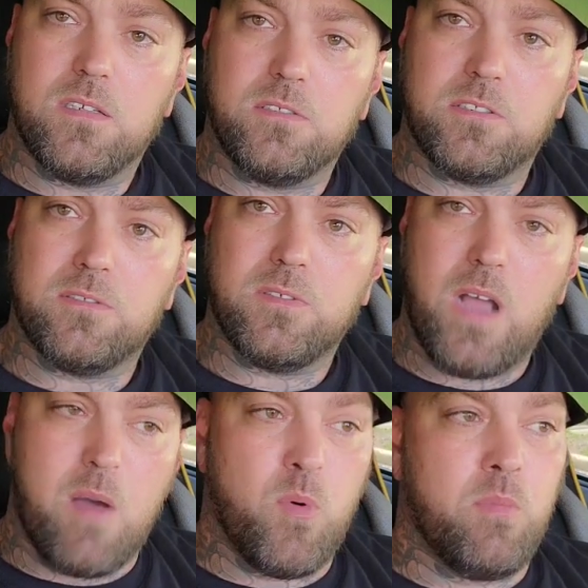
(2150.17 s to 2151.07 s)
You know,
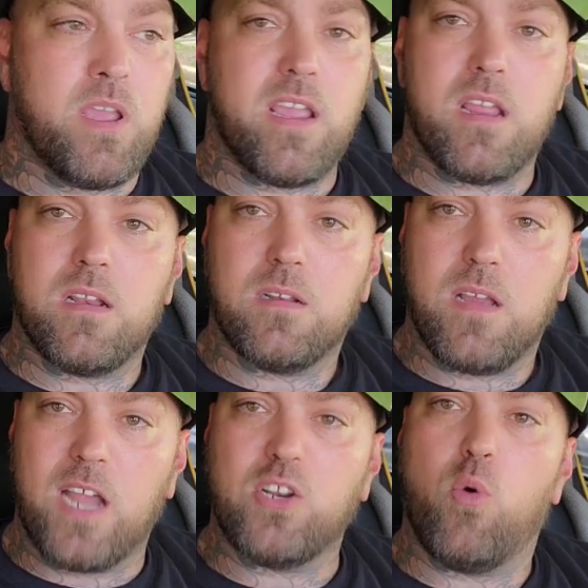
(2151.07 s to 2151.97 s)
I'm a man.
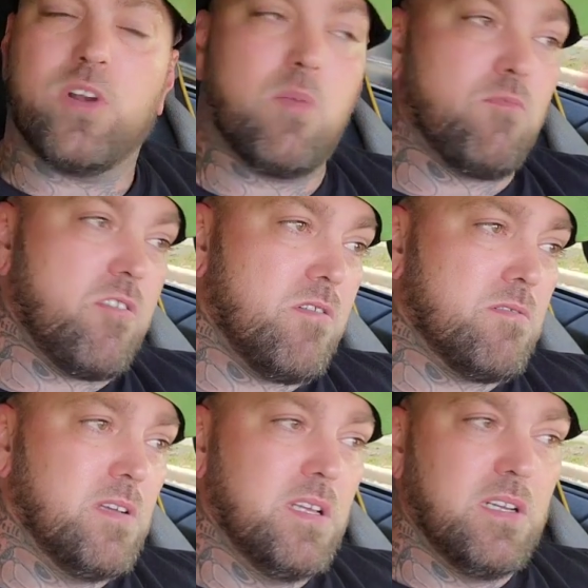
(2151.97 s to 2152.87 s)
I know when I'm wrong.
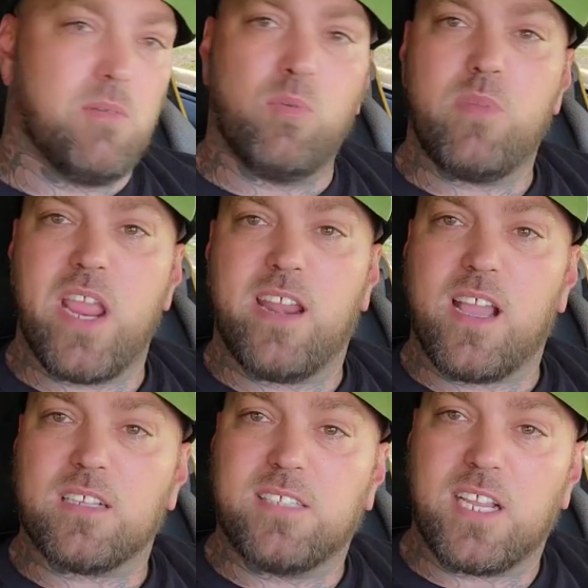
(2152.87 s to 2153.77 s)
I'm a man. I
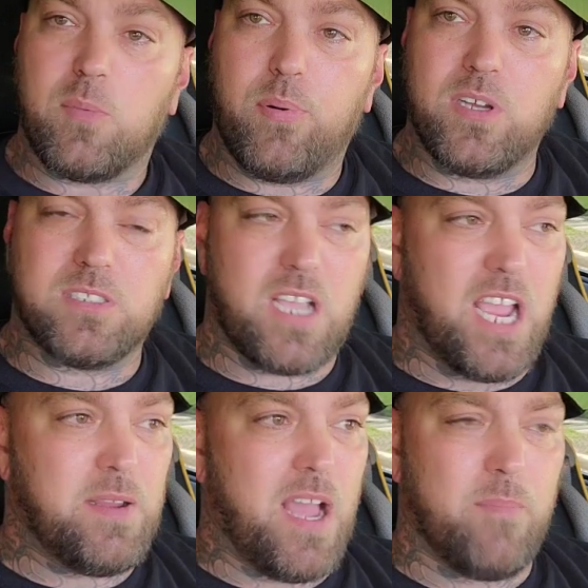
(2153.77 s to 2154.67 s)
can take a punch.
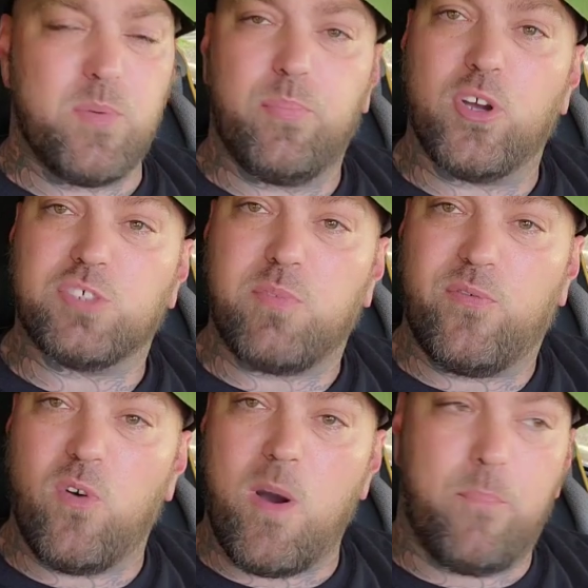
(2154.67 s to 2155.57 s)
I've been punched
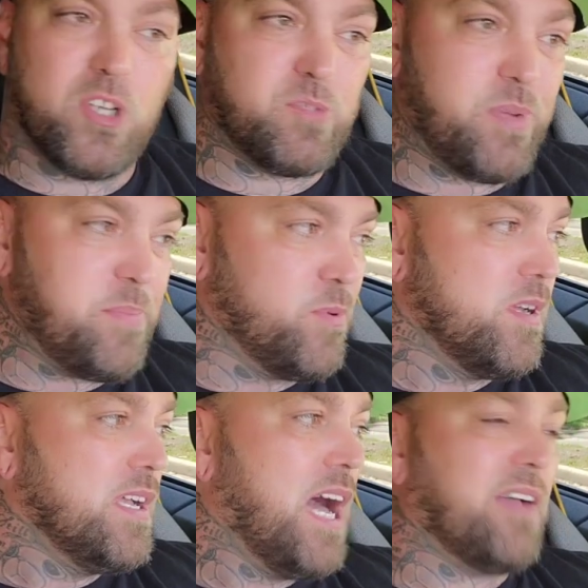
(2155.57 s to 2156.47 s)
before. I punched people.
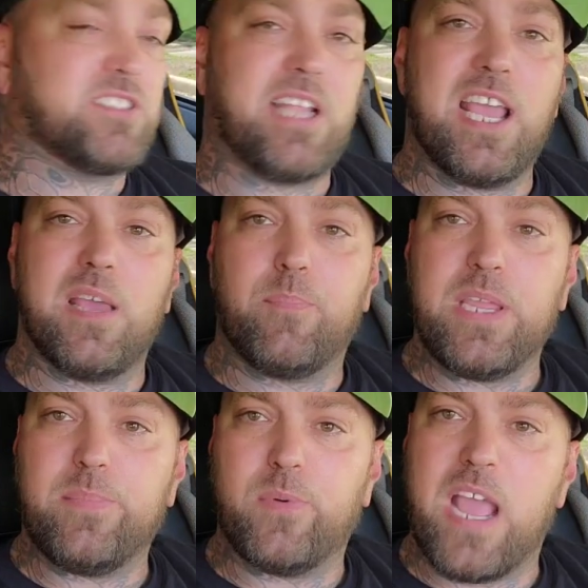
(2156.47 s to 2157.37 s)
I've stabbed
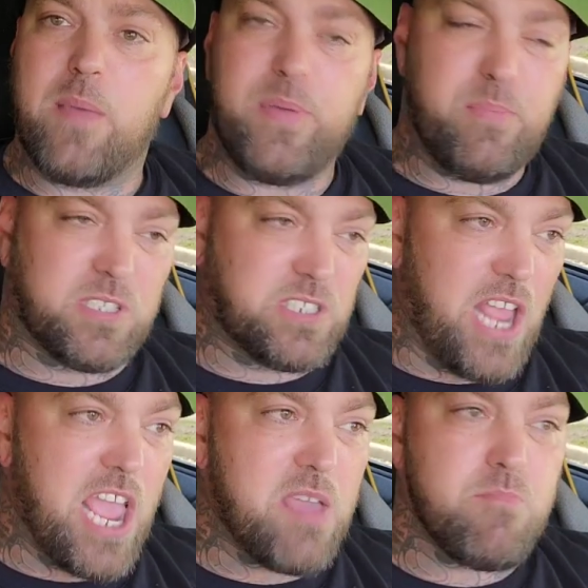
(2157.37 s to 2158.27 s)
people. Had people
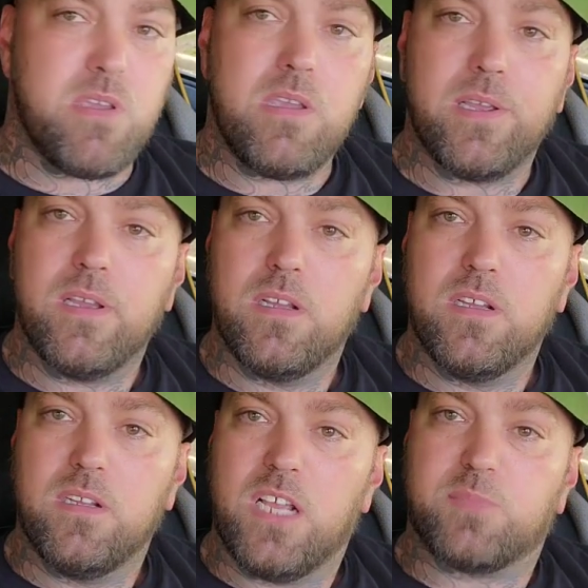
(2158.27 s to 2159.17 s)
stab me.
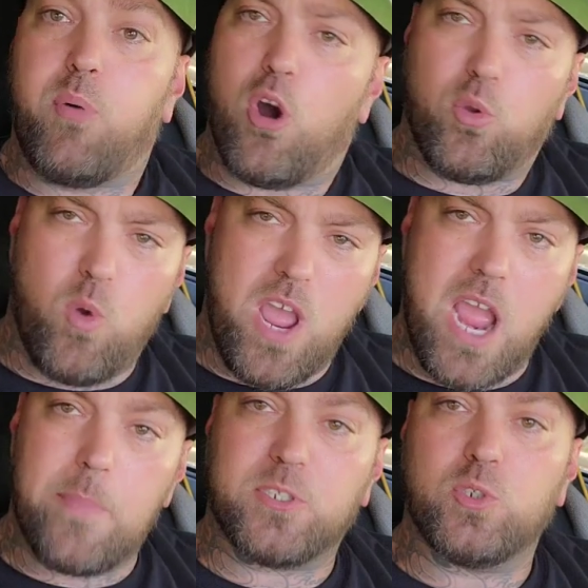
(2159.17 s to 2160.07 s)
That's part of what
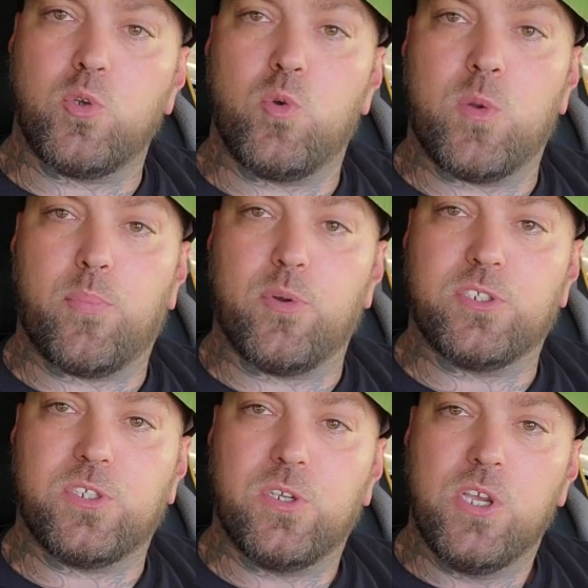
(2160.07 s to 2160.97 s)
happens when you're in
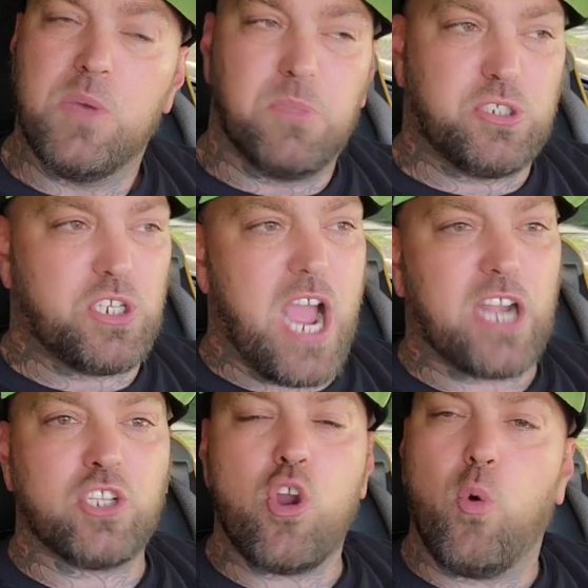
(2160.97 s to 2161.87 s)
prison. But you got
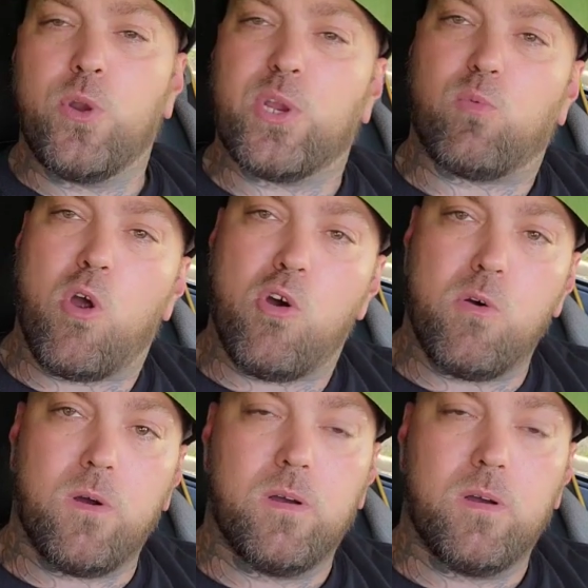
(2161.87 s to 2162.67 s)
to know when you're wrong.